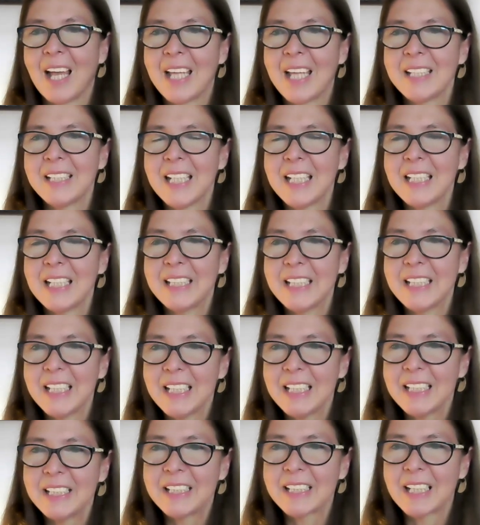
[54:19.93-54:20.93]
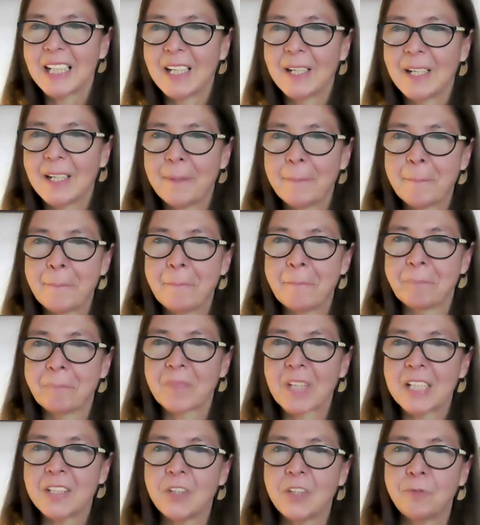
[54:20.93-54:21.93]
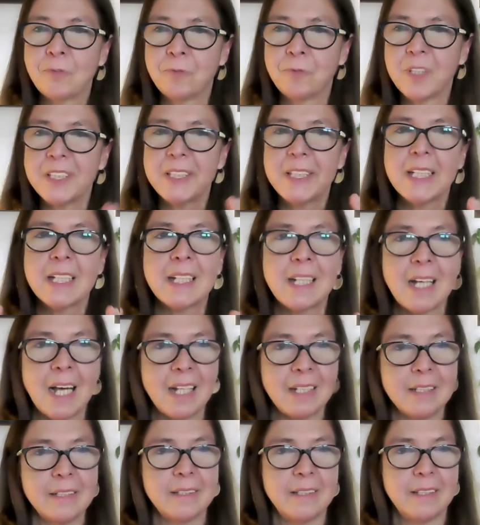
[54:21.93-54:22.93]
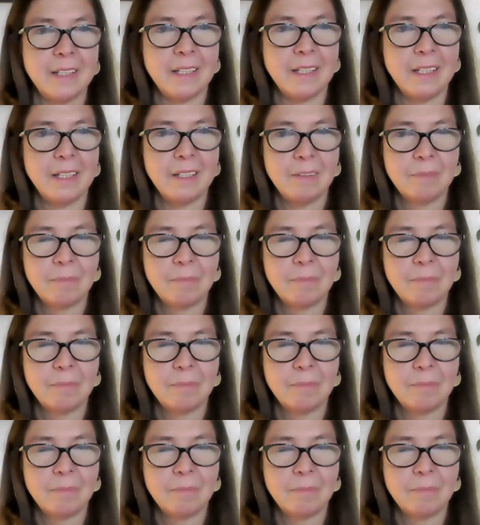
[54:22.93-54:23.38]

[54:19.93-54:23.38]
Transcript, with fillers: and indeed um, the physicality